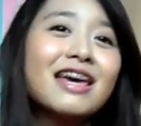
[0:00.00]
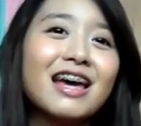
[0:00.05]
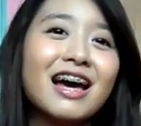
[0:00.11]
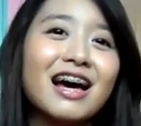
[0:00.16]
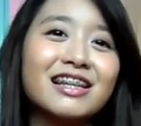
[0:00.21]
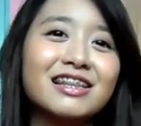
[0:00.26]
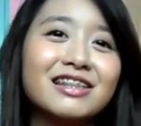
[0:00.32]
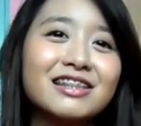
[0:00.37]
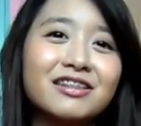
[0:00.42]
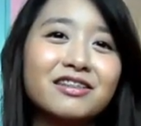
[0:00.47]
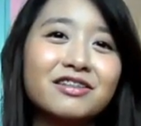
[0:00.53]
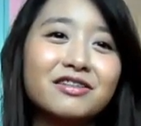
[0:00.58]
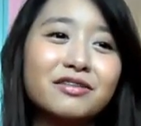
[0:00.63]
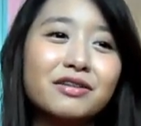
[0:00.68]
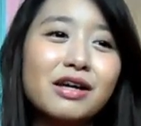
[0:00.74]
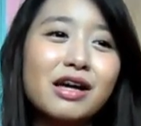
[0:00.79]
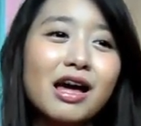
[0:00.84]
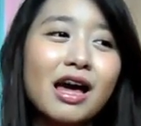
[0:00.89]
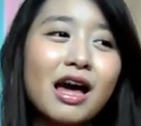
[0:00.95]
Yeah,
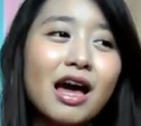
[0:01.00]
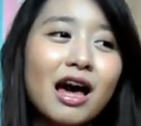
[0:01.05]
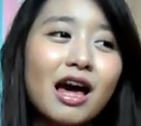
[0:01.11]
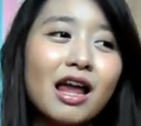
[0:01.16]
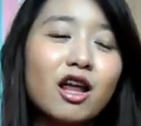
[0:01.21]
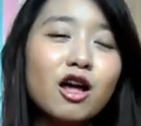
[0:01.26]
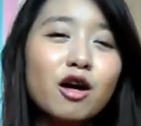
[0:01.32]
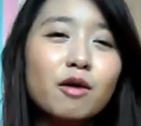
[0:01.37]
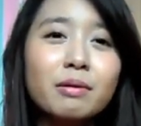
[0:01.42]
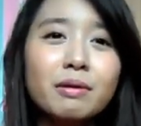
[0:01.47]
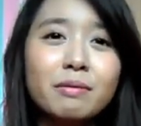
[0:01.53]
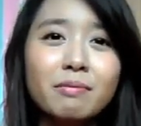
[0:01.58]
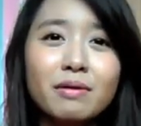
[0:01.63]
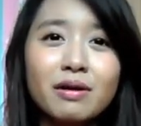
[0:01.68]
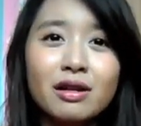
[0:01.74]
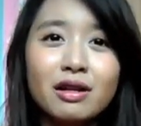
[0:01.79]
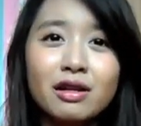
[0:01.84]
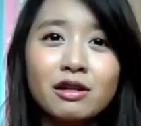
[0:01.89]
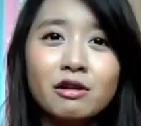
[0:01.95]
so a lot of
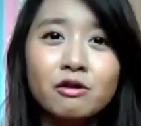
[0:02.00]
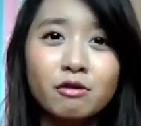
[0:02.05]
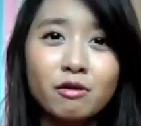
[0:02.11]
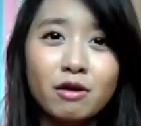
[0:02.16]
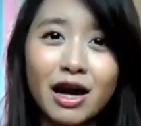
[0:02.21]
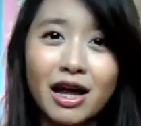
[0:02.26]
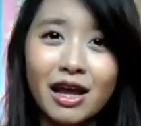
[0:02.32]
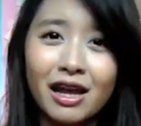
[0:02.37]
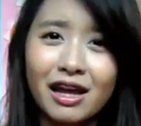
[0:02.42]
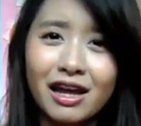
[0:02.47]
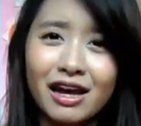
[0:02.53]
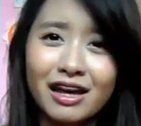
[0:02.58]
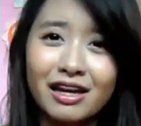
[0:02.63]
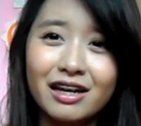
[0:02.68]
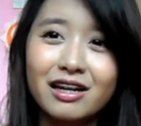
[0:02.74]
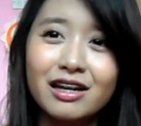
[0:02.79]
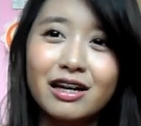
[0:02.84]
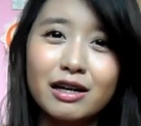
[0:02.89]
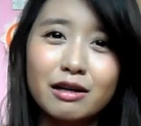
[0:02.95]
people who are
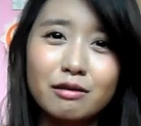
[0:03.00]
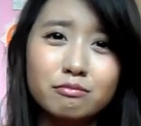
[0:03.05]
like